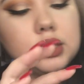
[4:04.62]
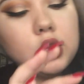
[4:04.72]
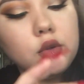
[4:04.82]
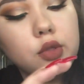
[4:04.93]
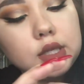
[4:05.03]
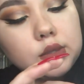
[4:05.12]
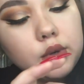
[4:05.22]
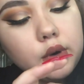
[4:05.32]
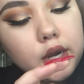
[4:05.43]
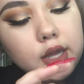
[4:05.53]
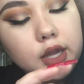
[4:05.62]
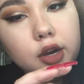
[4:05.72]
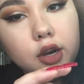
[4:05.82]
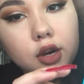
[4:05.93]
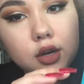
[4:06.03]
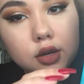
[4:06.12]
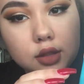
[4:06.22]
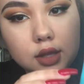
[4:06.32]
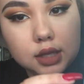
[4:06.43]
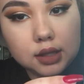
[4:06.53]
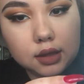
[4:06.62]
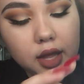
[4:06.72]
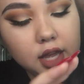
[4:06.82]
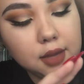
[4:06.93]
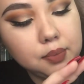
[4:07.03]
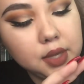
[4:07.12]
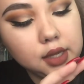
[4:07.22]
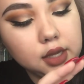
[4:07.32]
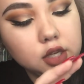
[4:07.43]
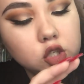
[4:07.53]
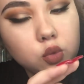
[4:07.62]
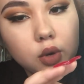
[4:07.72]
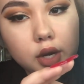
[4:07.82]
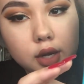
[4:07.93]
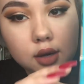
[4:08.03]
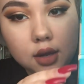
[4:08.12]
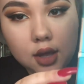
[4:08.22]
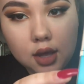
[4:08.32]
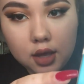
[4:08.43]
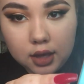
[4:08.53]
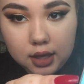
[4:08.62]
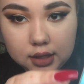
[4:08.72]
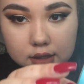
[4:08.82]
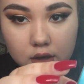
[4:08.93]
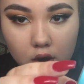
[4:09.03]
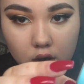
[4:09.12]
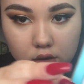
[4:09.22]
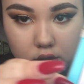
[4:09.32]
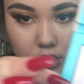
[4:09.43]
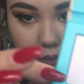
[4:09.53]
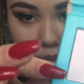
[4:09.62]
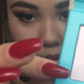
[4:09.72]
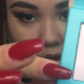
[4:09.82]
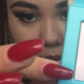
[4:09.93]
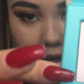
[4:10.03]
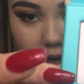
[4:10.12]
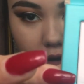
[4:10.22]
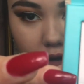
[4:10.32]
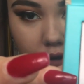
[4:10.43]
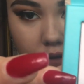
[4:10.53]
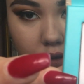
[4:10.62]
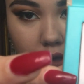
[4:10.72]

So this one right here, this light pinkish one, is called Baby Girl,